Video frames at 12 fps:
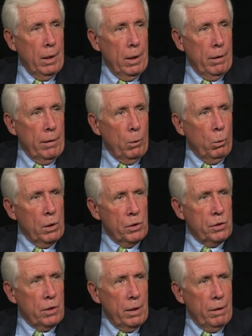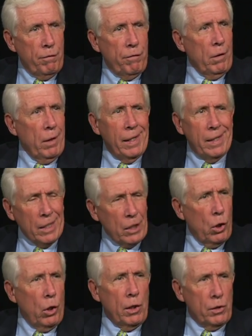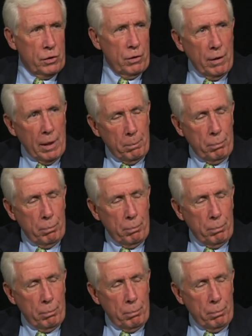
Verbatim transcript: that wants to inflate the cost of that